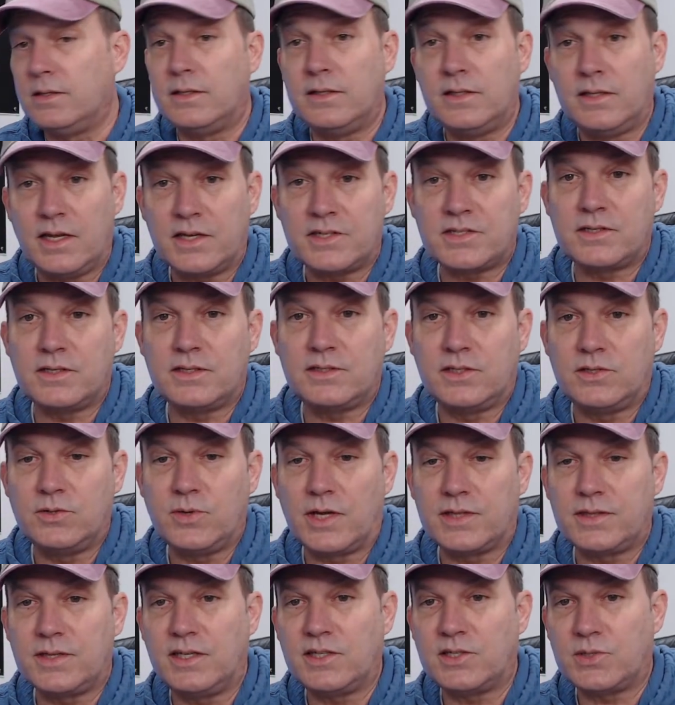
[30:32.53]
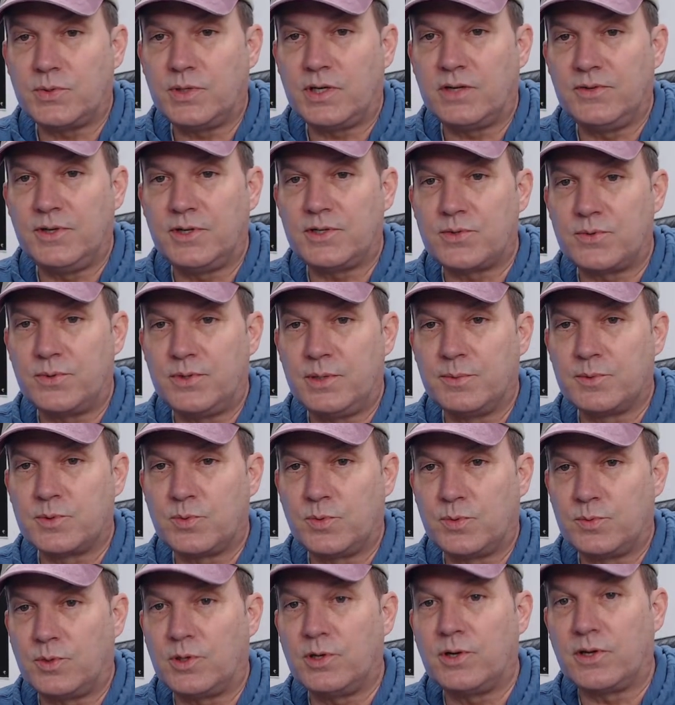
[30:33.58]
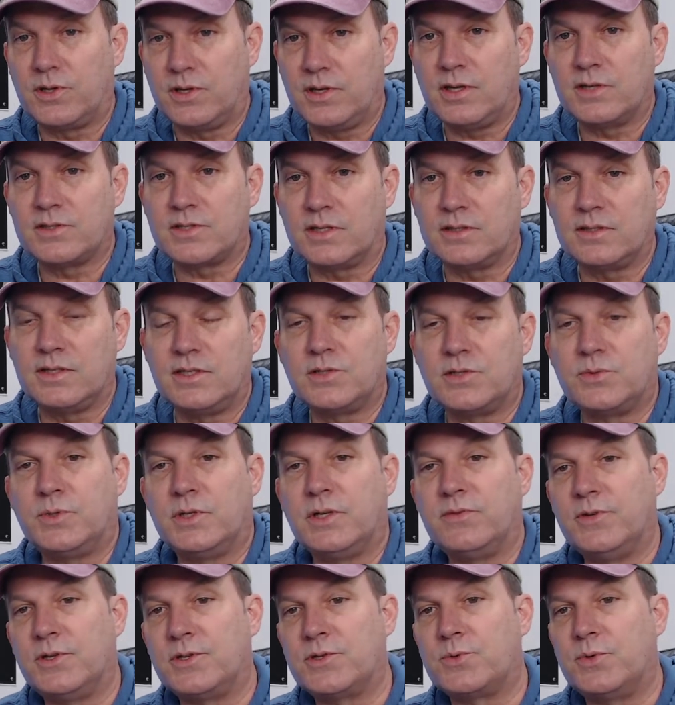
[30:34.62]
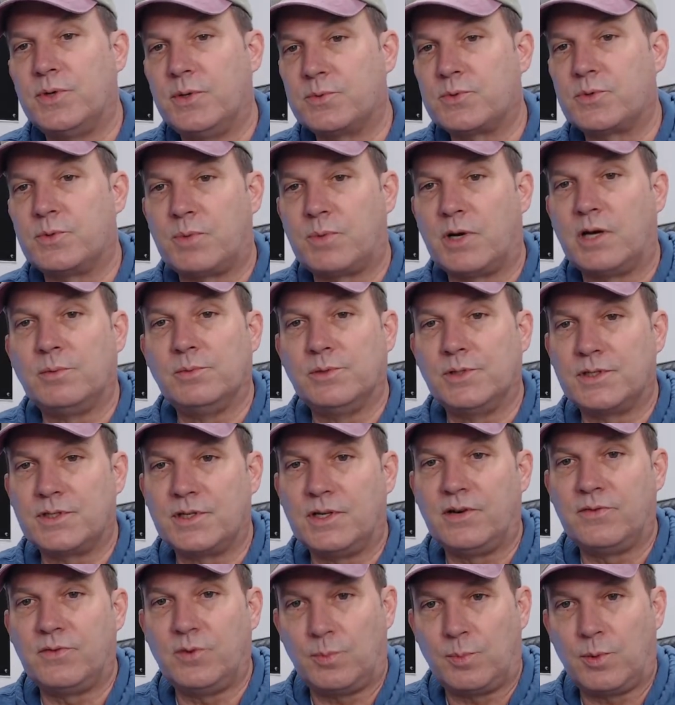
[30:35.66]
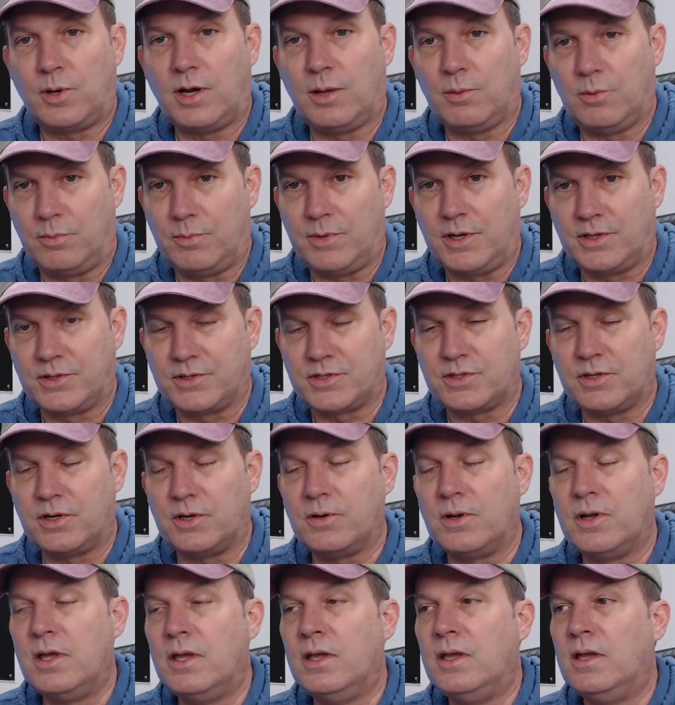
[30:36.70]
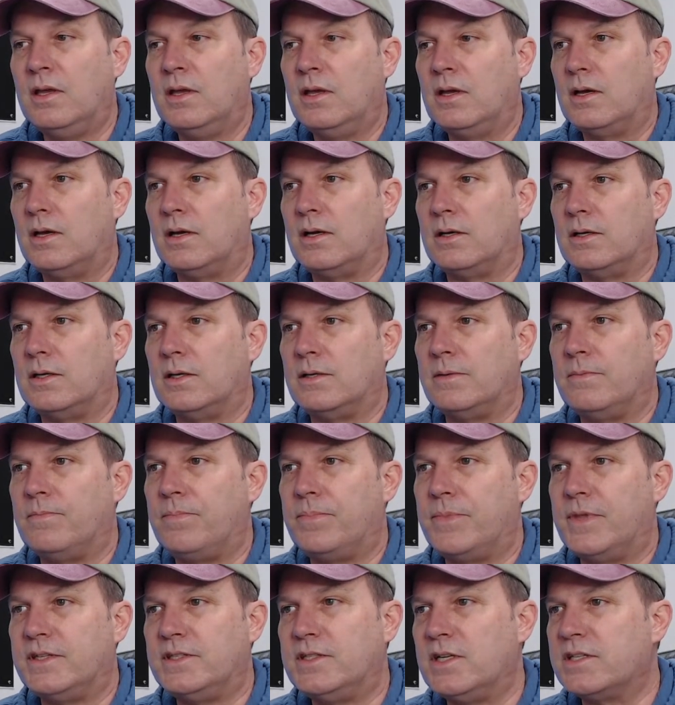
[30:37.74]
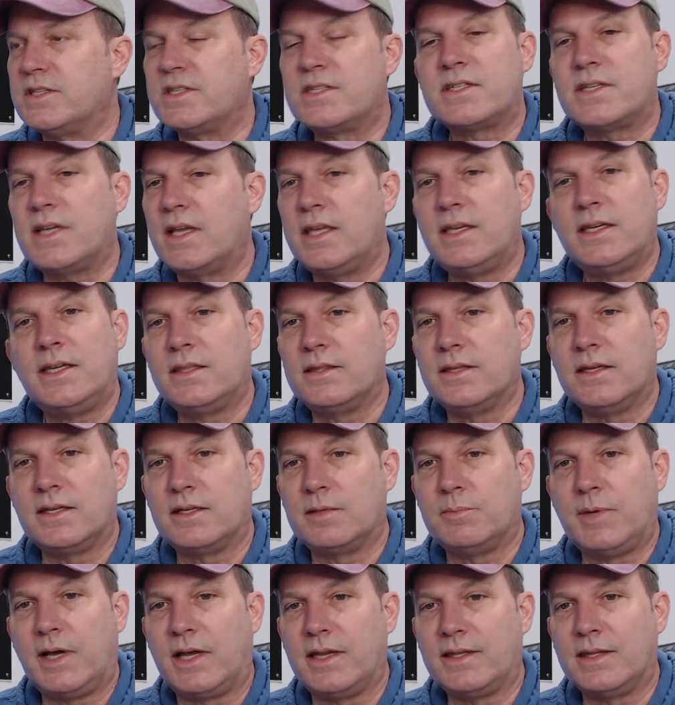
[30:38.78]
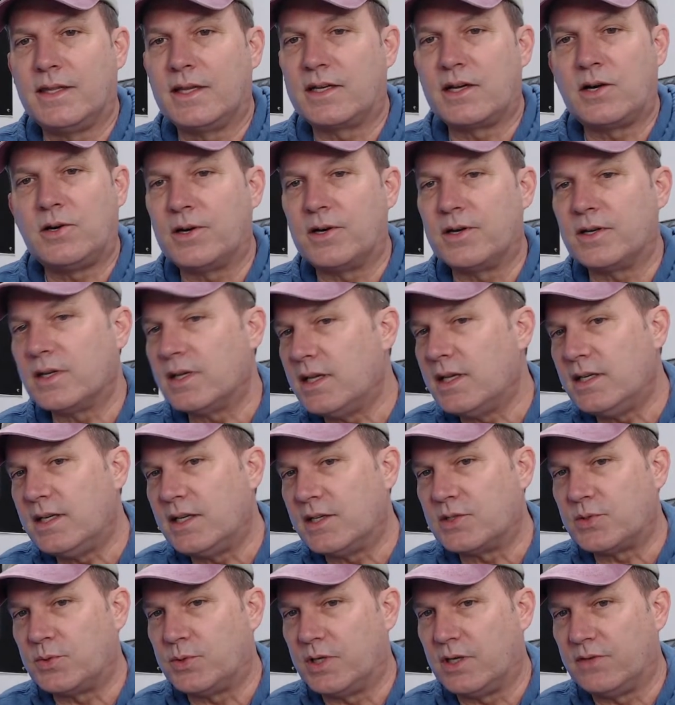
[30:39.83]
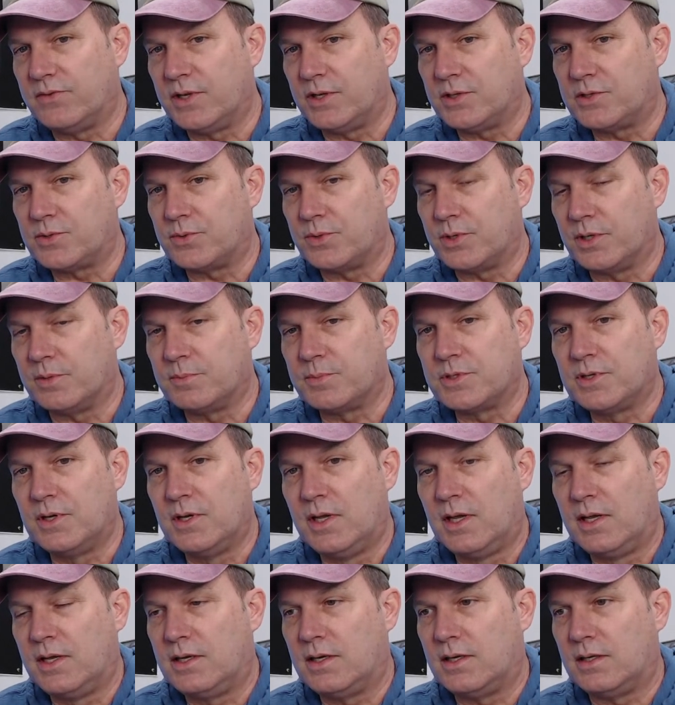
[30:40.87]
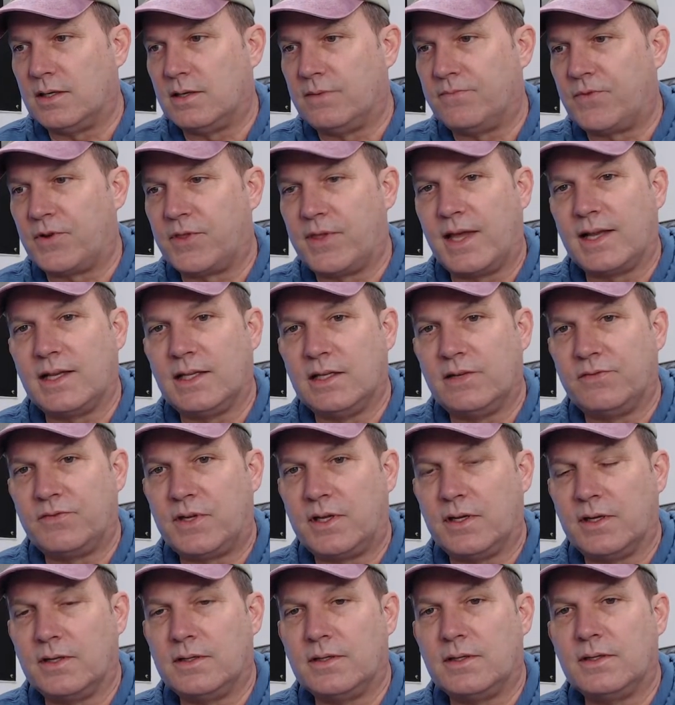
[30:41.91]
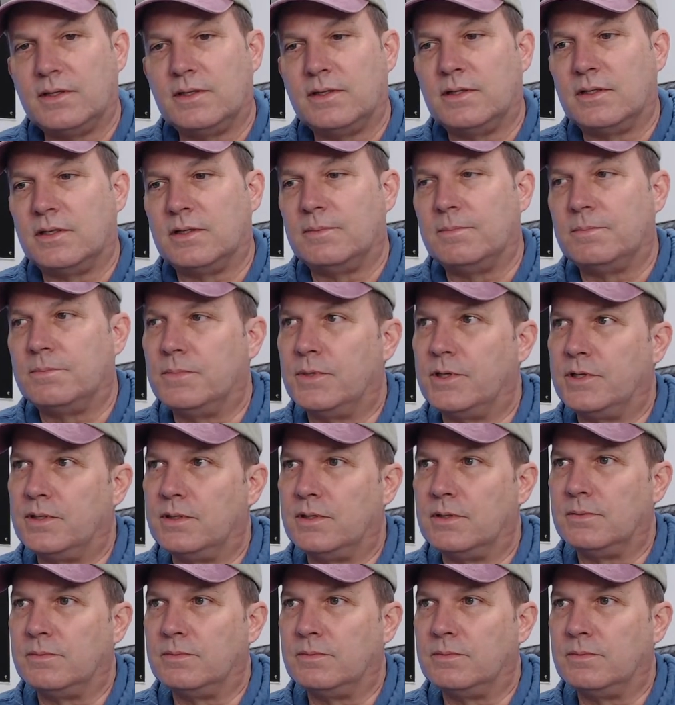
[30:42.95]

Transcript: Yes, do I think 12-inch rims would work? Yes, I think 12-inch rims would probably solve your problem also. It doesn't say anything about the cart needing 12-inch rims for that lift kit. But